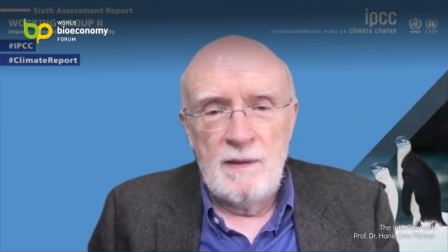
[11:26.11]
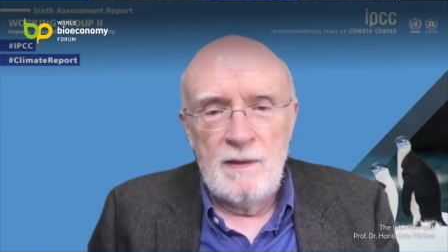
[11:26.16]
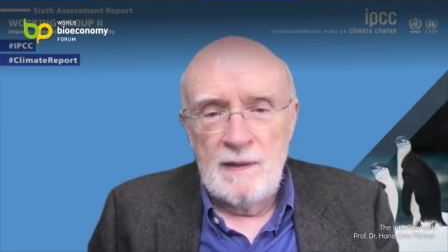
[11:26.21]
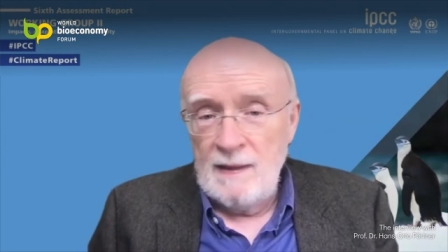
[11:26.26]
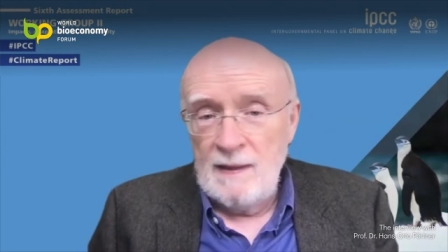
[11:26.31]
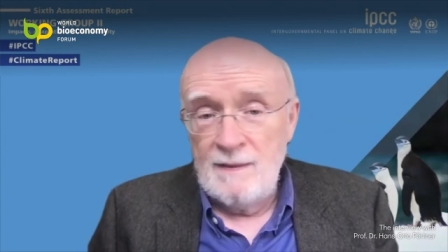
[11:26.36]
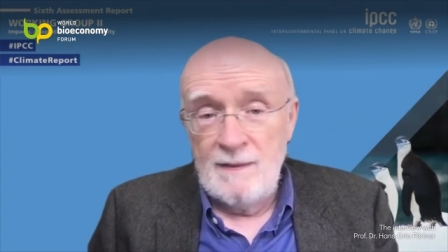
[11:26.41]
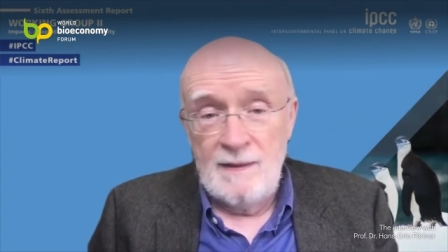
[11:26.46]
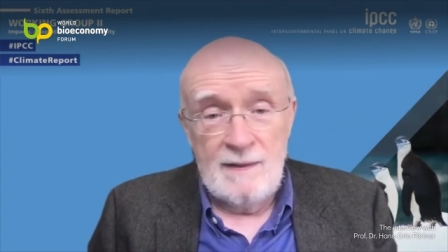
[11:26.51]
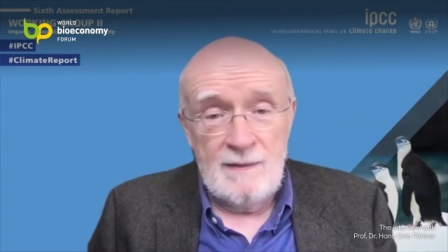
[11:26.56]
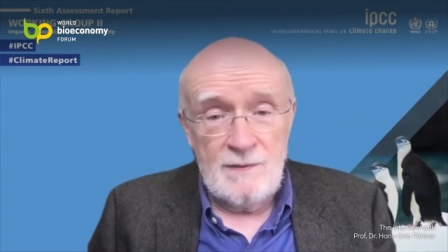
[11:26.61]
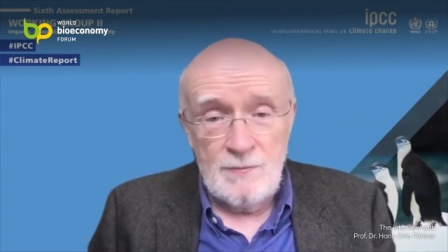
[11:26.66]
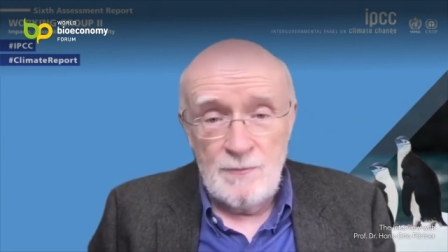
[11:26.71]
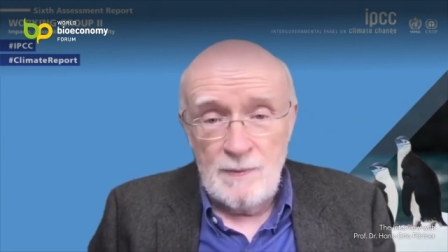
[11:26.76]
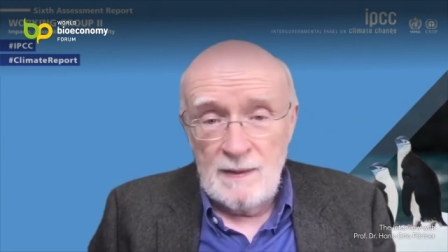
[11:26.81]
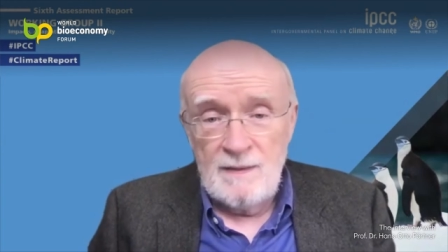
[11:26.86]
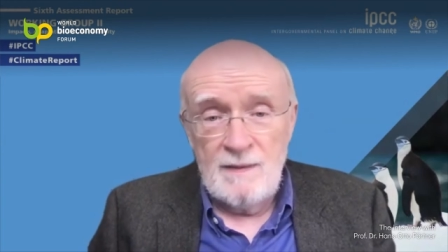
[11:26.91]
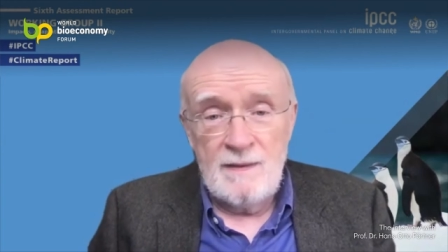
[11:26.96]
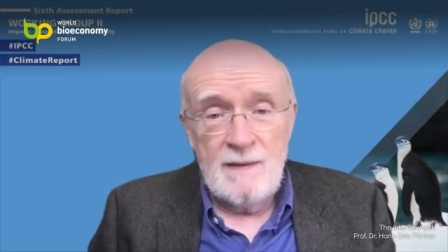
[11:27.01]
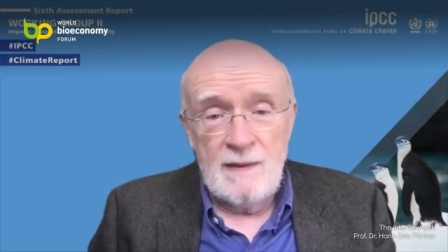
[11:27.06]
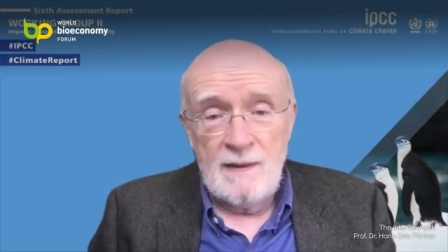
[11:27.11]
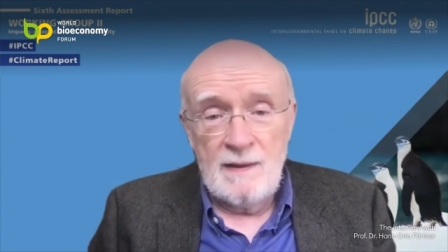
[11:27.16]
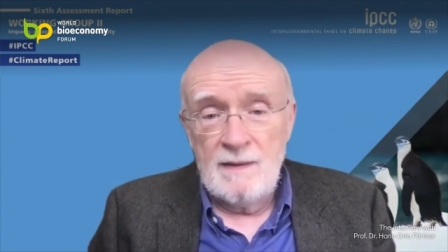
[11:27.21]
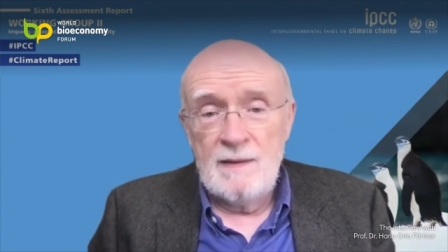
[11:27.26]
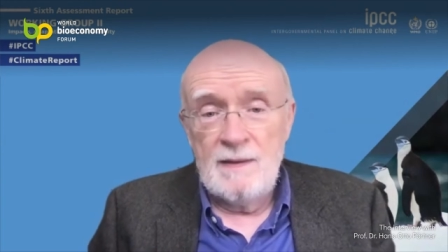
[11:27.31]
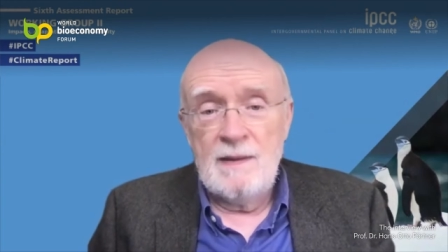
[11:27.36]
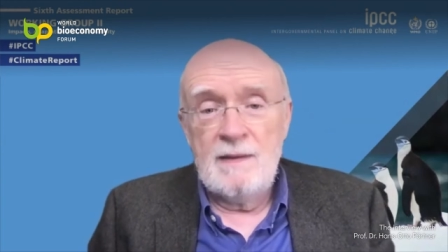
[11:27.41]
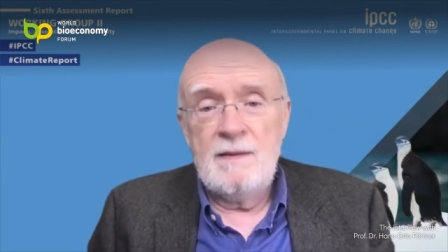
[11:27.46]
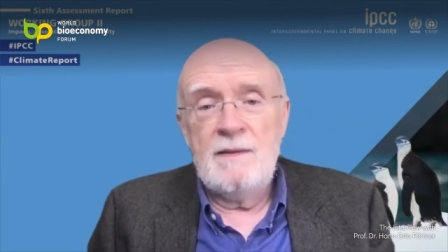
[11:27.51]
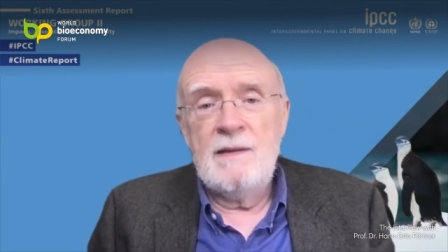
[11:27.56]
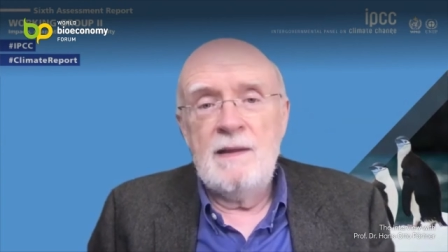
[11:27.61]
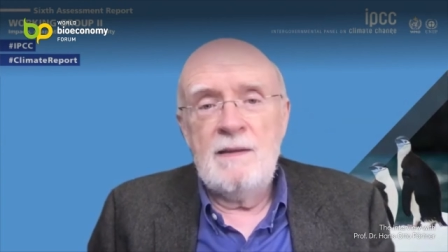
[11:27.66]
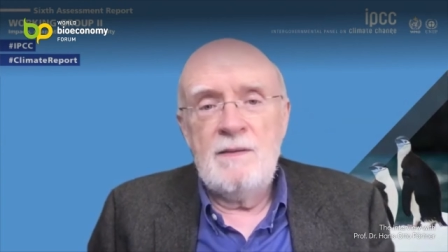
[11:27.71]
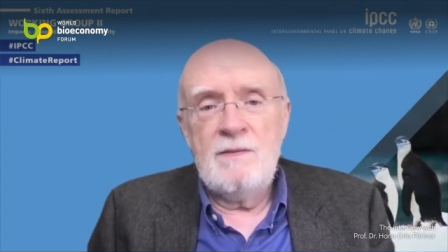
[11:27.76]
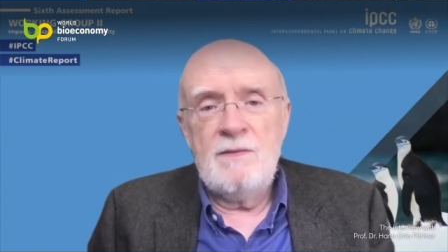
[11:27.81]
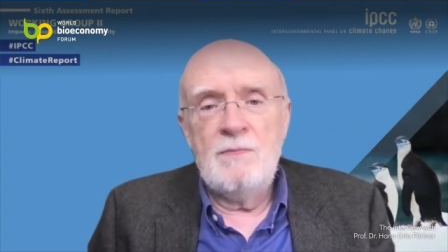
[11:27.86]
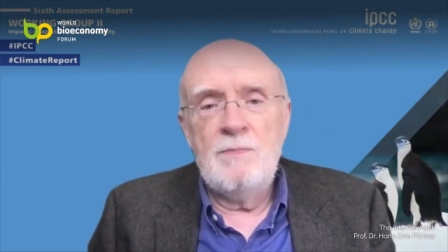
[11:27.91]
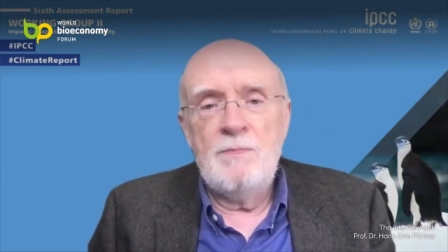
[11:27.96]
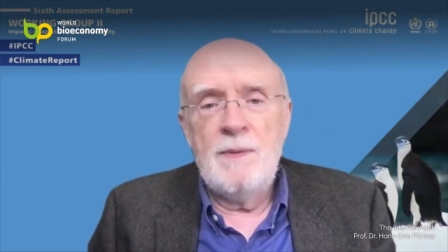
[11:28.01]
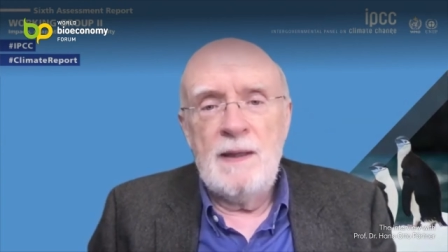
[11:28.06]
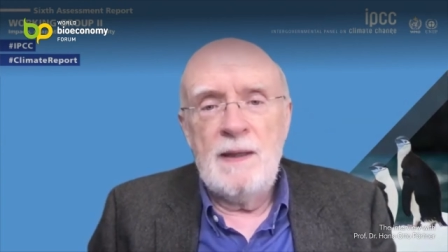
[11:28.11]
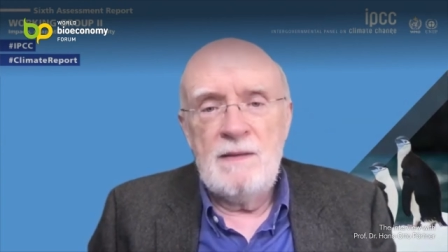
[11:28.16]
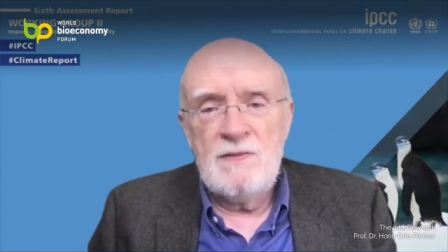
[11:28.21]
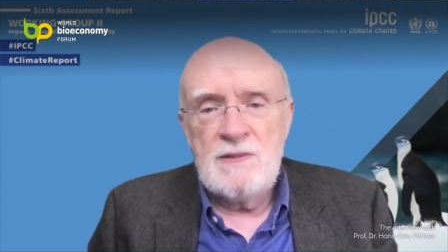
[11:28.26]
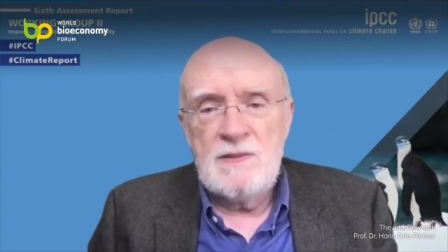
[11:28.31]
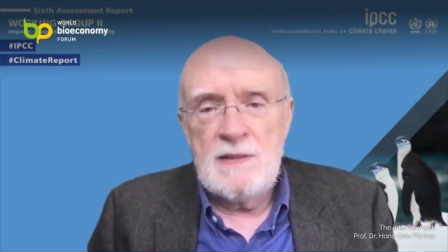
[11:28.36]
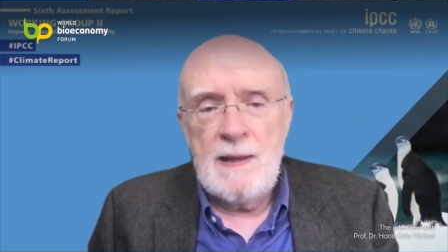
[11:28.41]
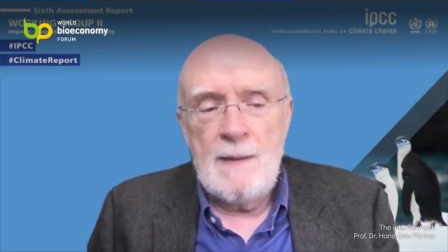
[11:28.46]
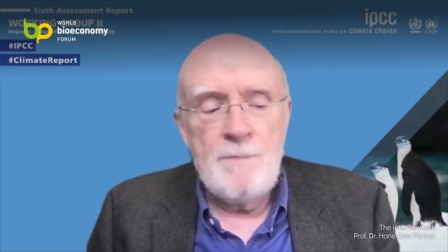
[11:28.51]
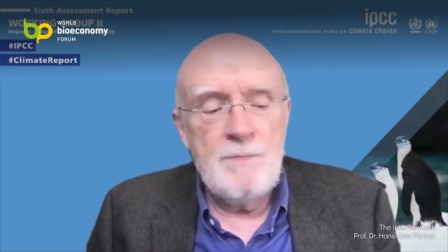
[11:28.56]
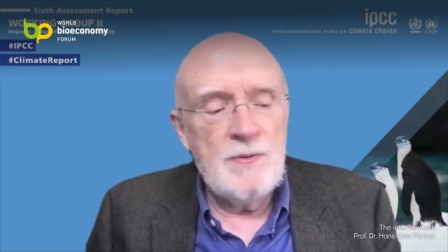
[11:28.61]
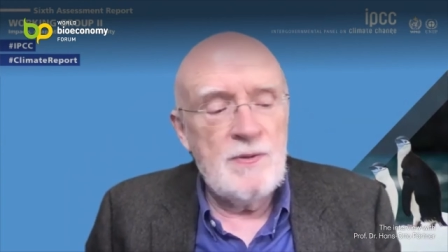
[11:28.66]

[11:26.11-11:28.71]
That that's one thing. That that's a big step.